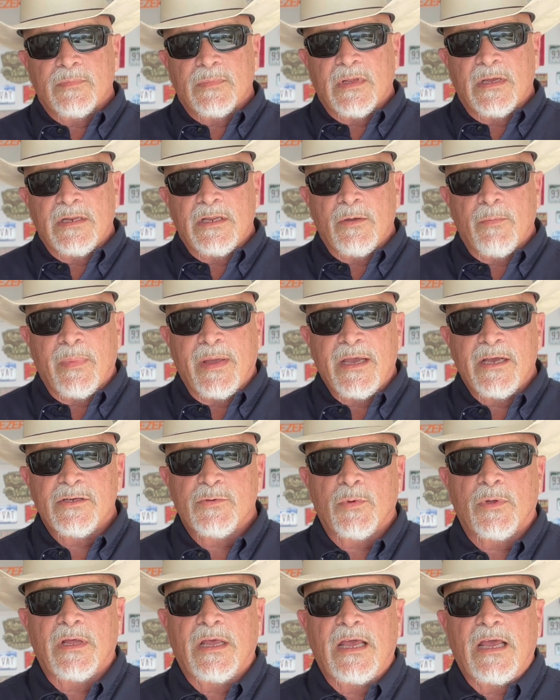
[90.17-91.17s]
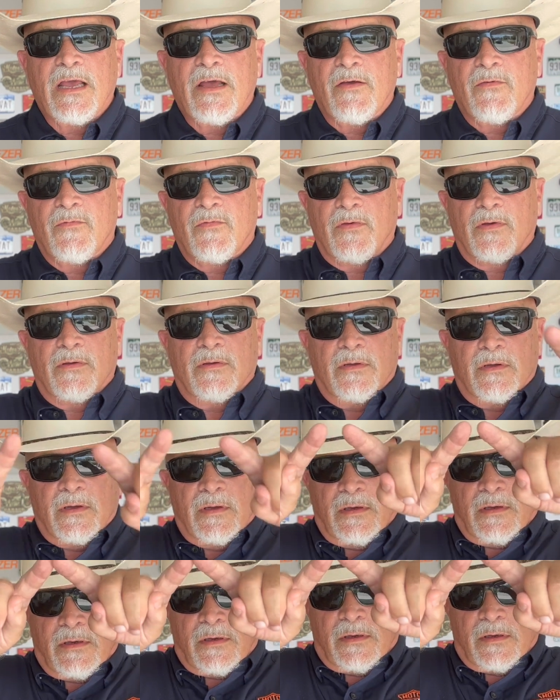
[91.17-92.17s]
and you may as well have
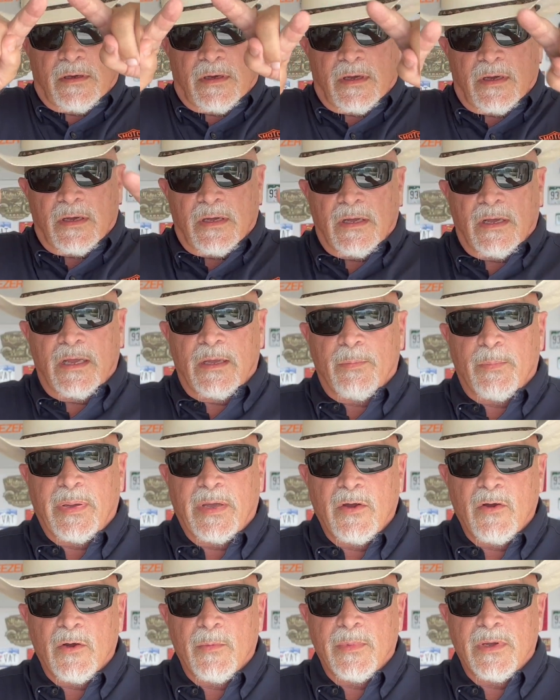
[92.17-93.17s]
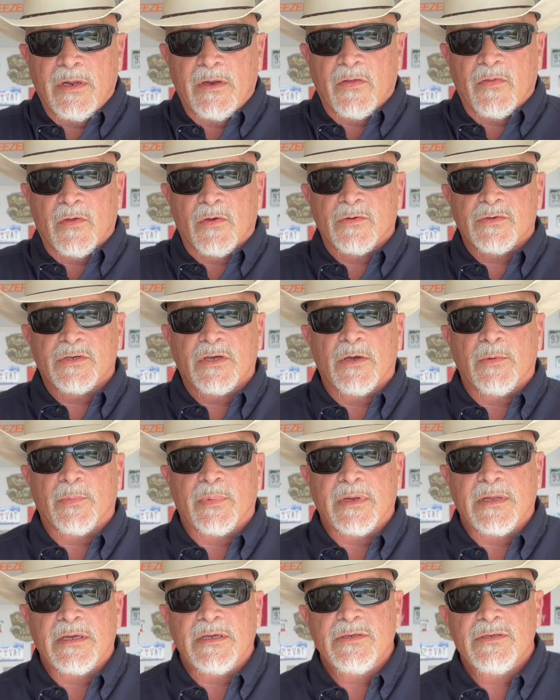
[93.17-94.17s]
a pyramid of those
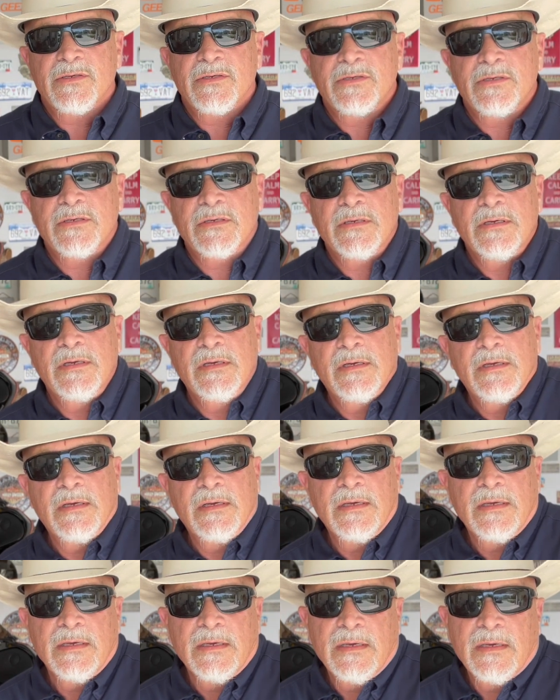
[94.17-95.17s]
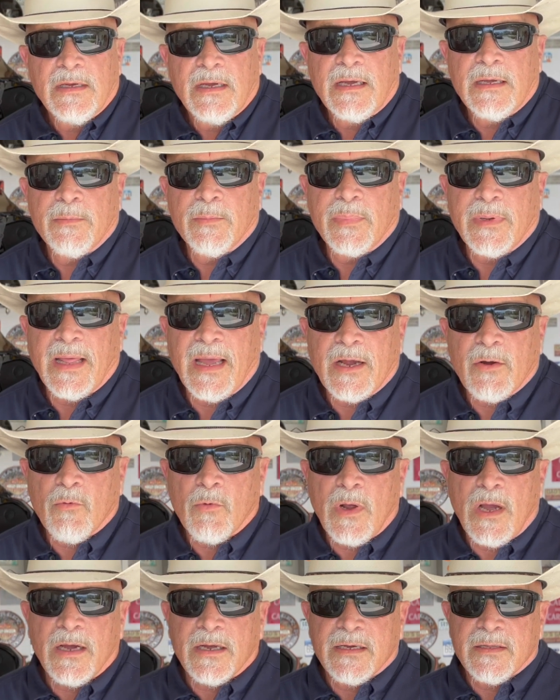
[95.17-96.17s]
companies, and
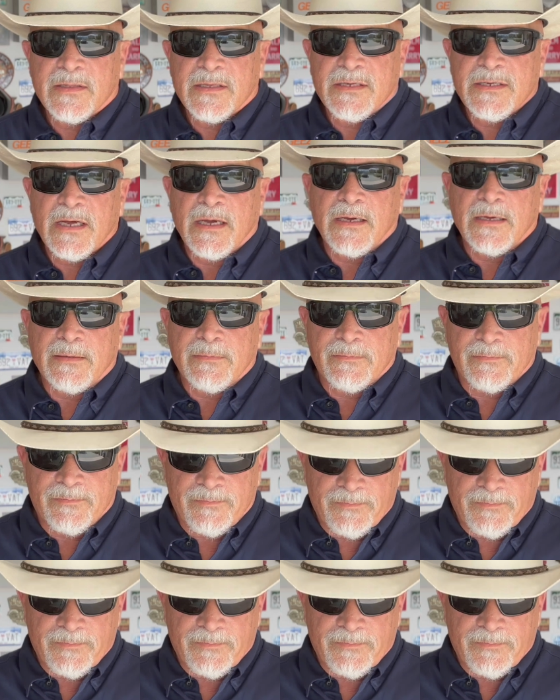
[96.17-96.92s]
BlackRock at the top.